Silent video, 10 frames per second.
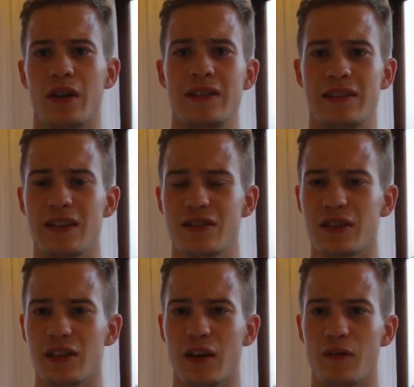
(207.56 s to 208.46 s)

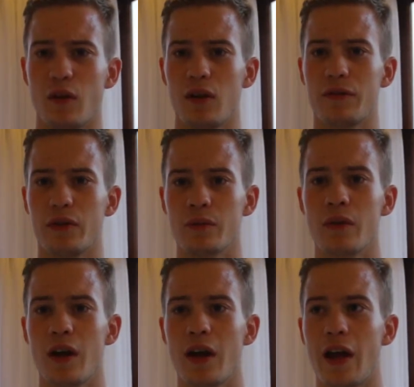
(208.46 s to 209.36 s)
essentially love all of you.
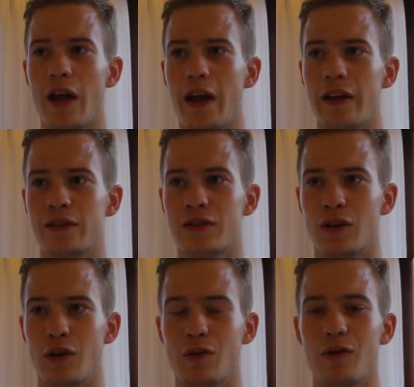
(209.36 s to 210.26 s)
And
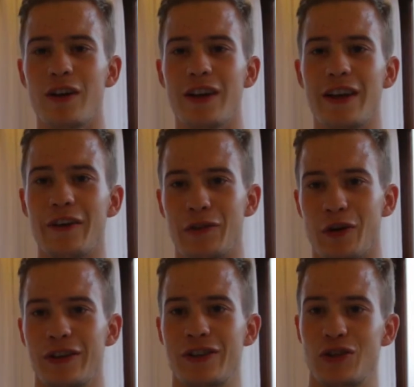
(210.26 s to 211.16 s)
so if you
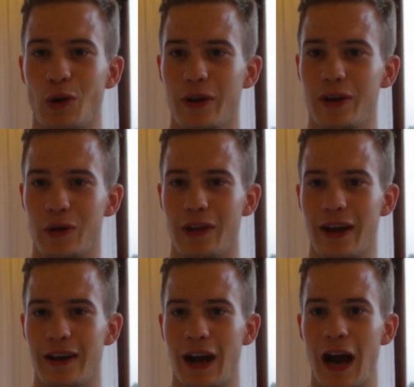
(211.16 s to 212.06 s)
aren't showing her
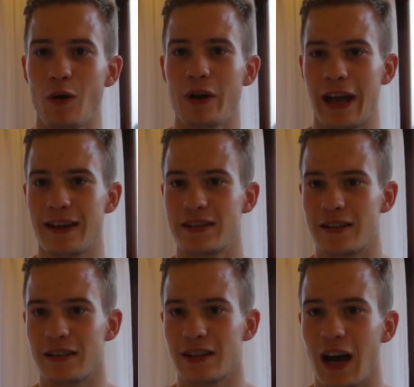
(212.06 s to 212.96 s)
that, how can
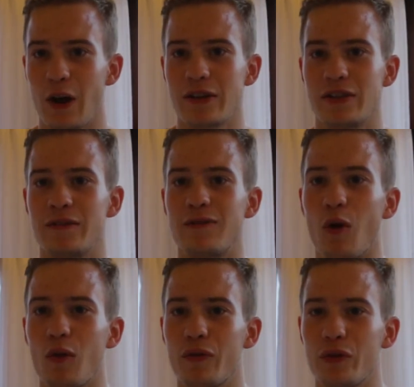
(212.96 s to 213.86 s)
she? How can she
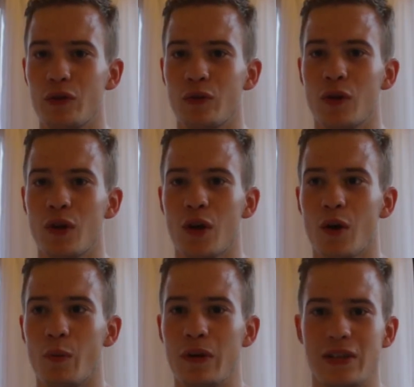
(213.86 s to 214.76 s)
fall for you
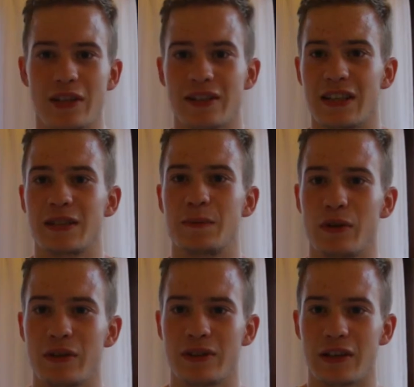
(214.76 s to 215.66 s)
when she isn't
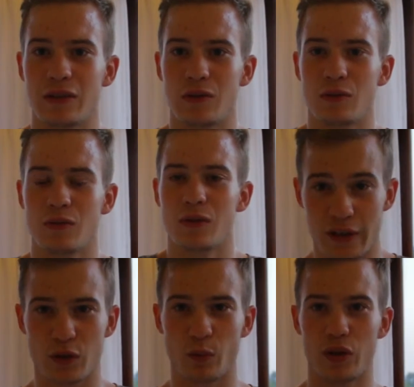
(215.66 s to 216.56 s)
experiencing you?
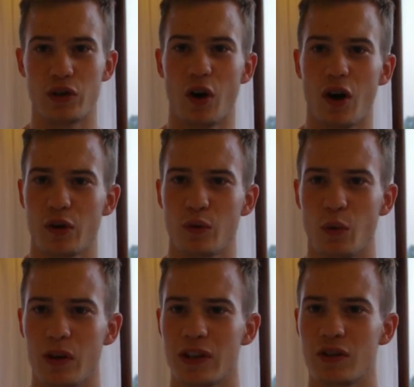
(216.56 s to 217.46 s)
And so when you aren't
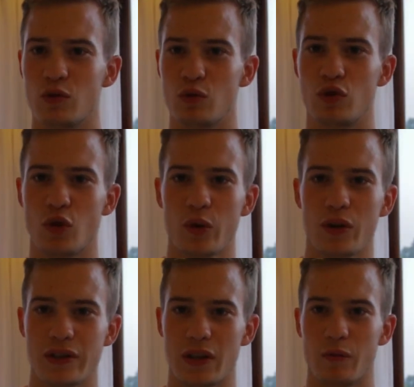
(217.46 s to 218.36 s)
willing to show
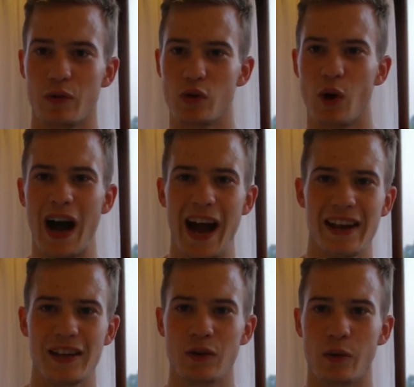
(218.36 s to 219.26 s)
yourself, when you're
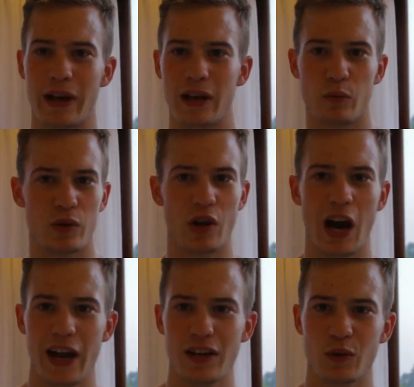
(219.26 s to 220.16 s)
hiding your anger, when you're
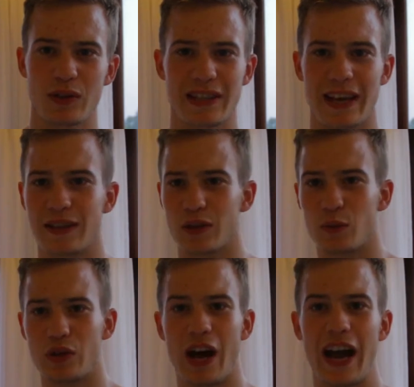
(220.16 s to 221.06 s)
hiding your sadness,
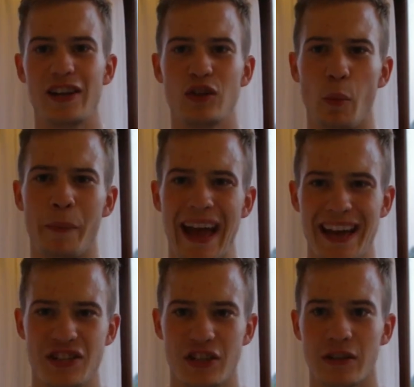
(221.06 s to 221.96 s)
when you're hiding your
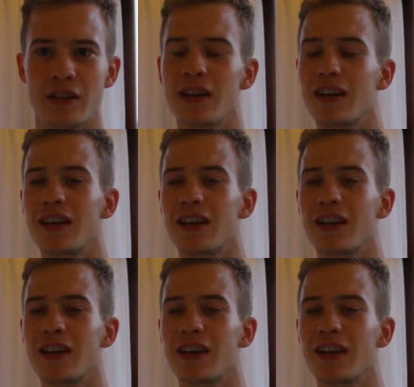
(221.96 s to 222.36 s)
passion,